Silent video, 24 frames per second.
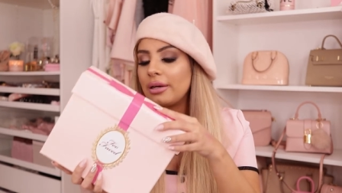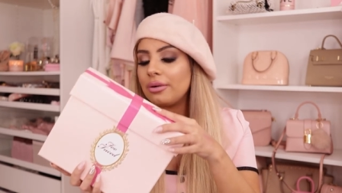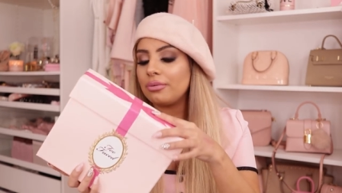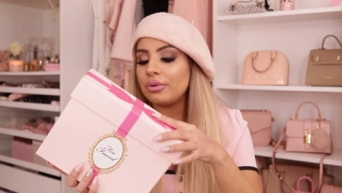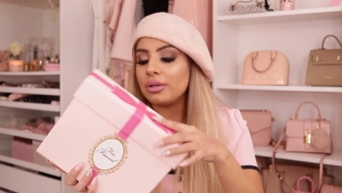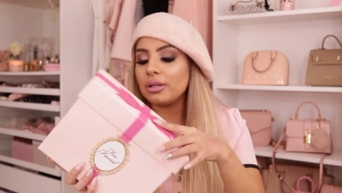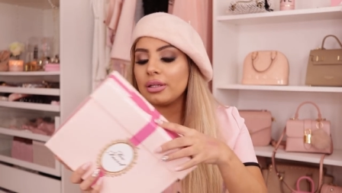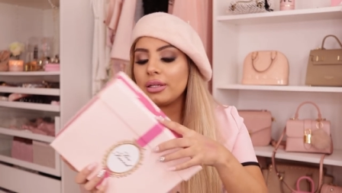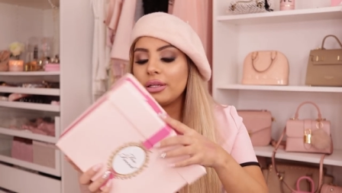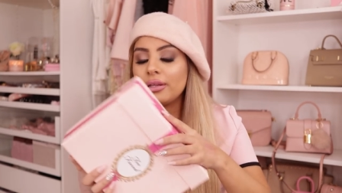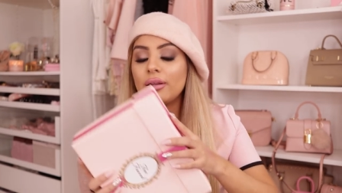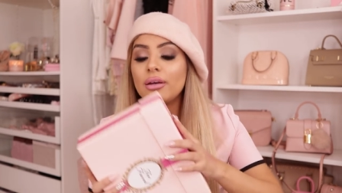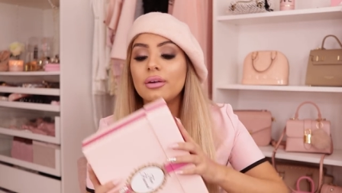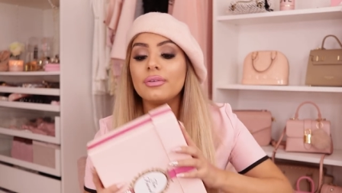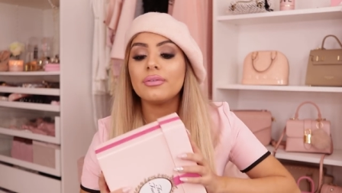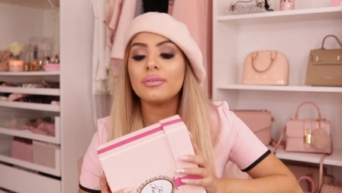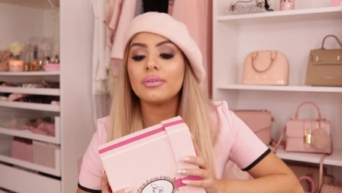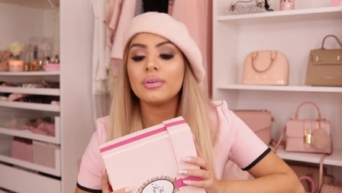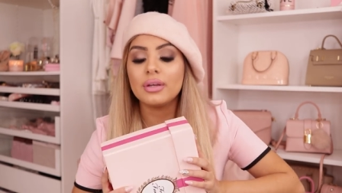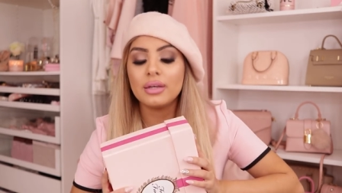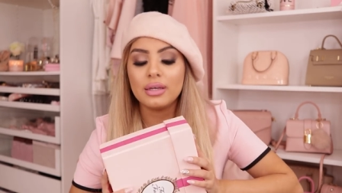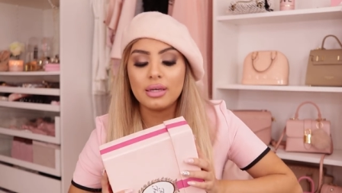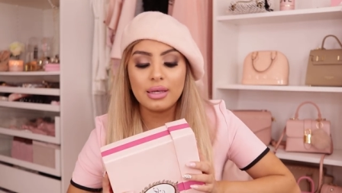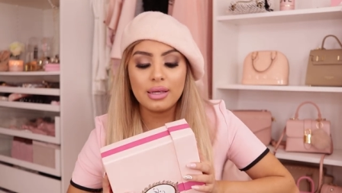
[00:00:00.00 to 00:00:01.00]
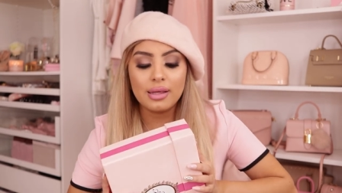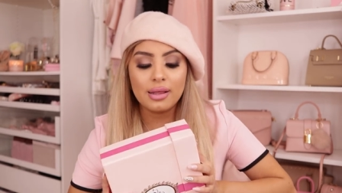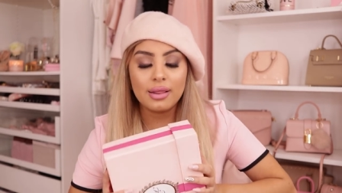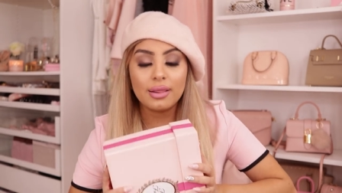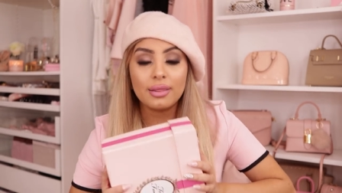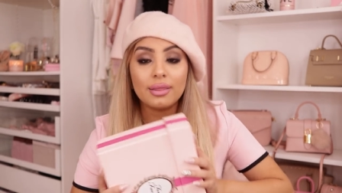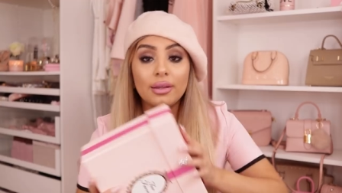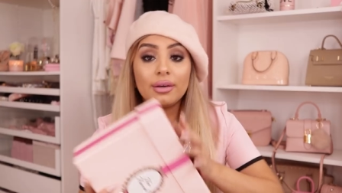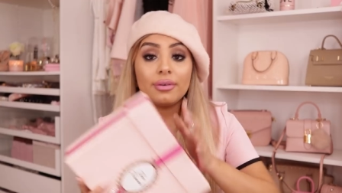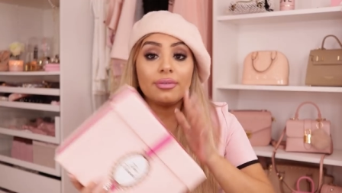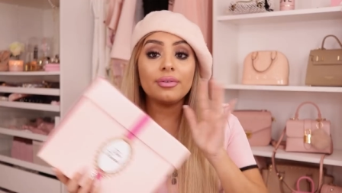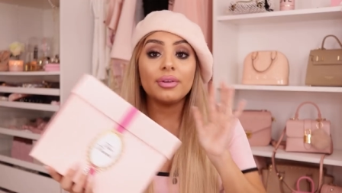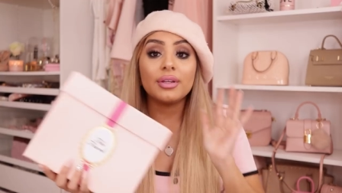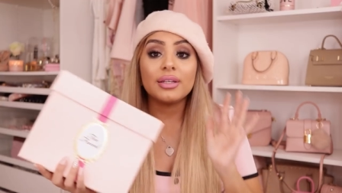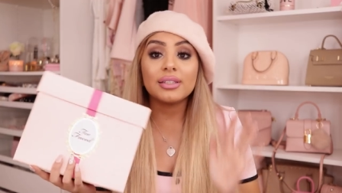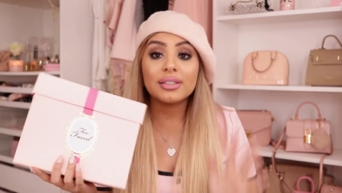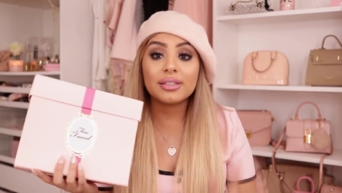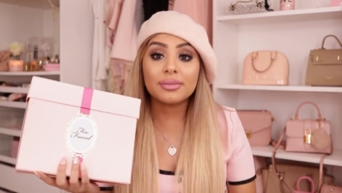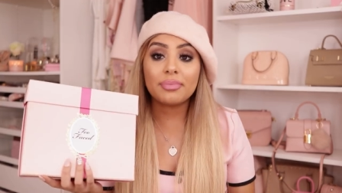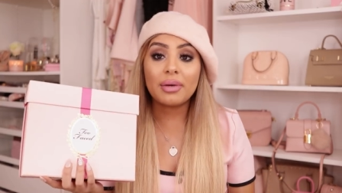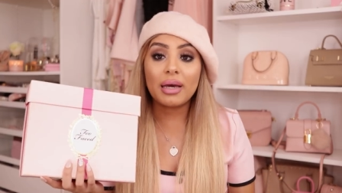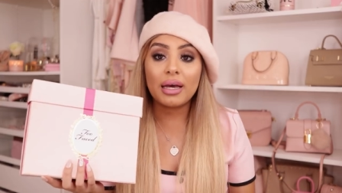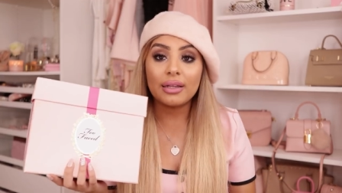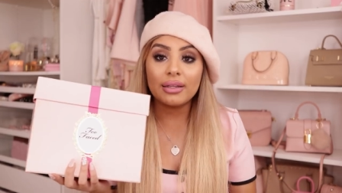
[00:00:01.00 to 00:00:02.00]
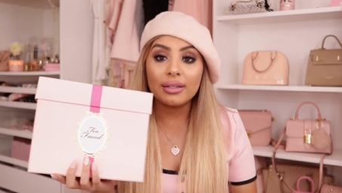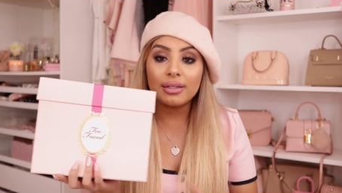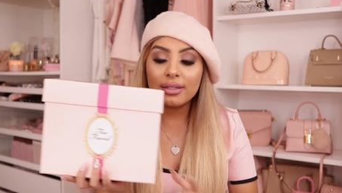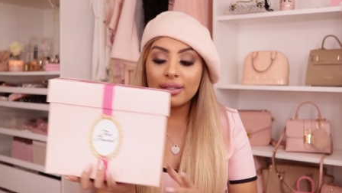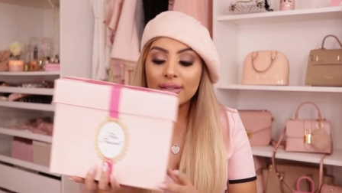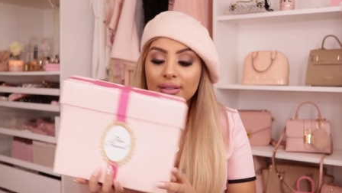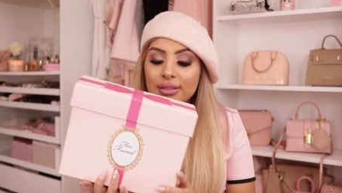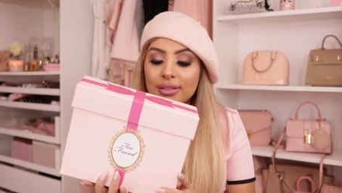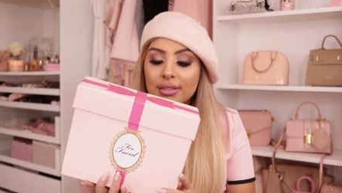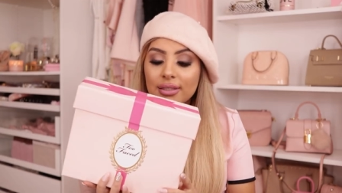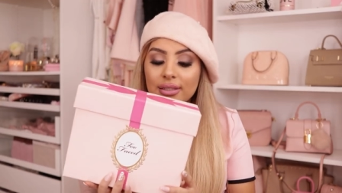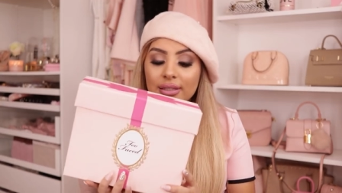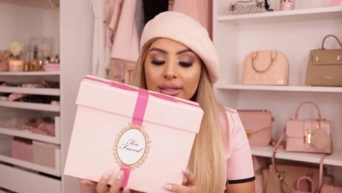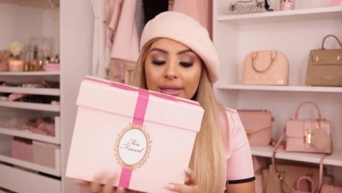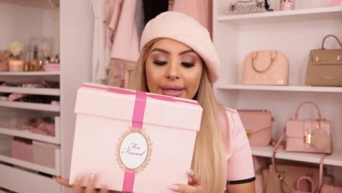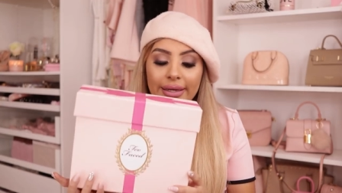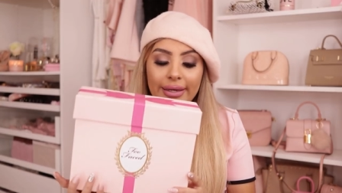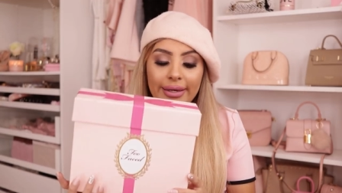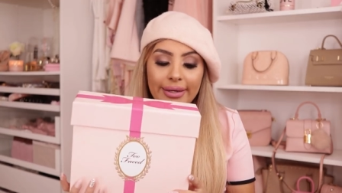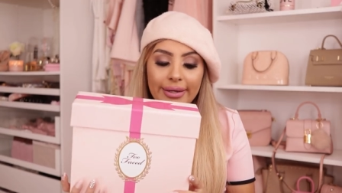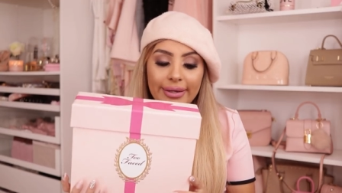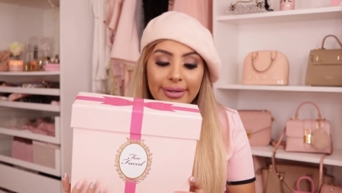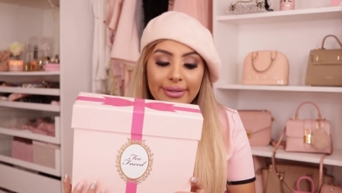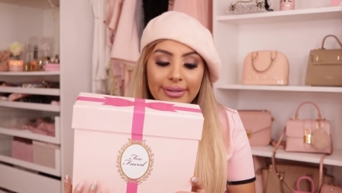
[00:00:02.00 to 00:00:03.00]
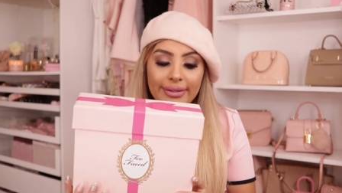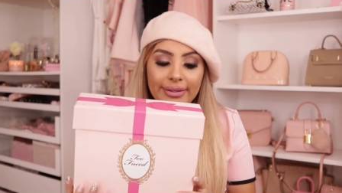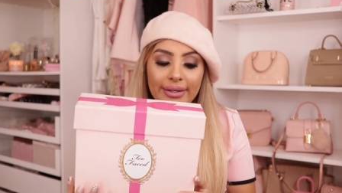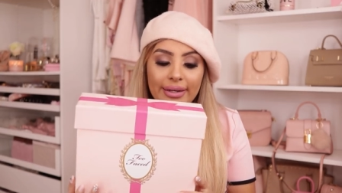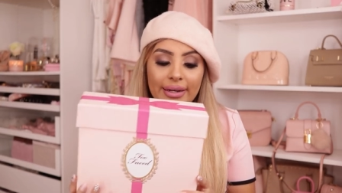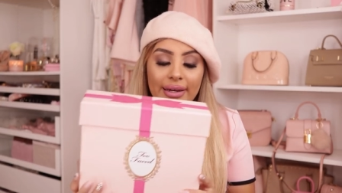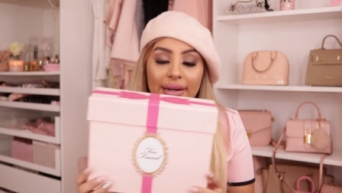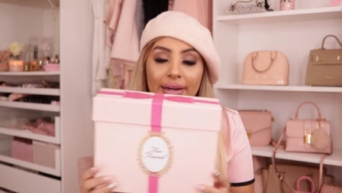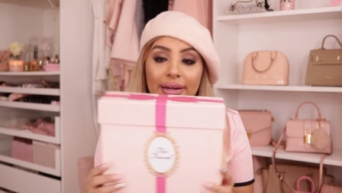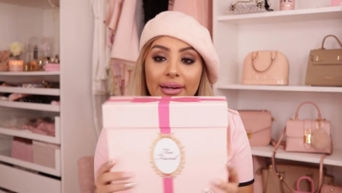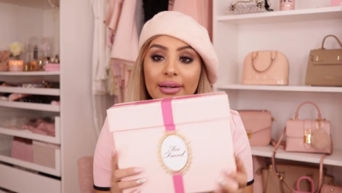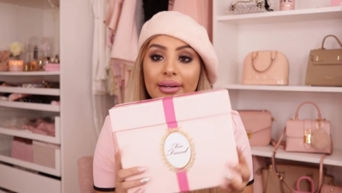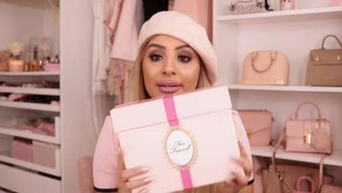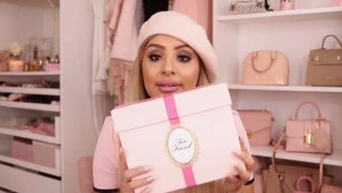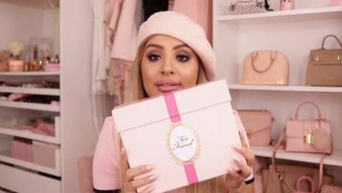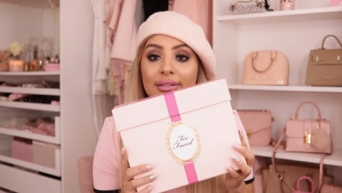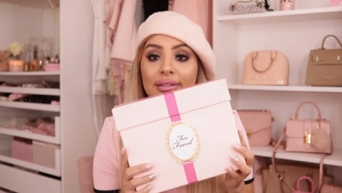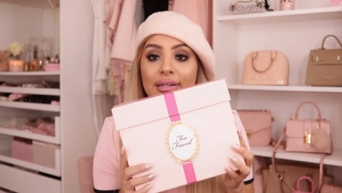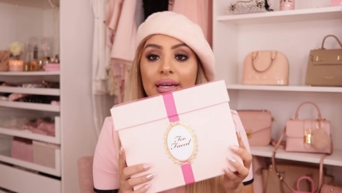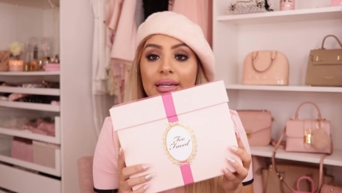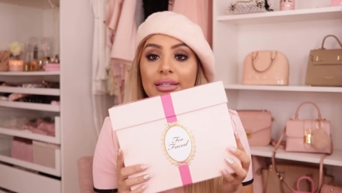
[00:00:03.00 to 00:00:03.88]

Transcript: I really love love this palette and I,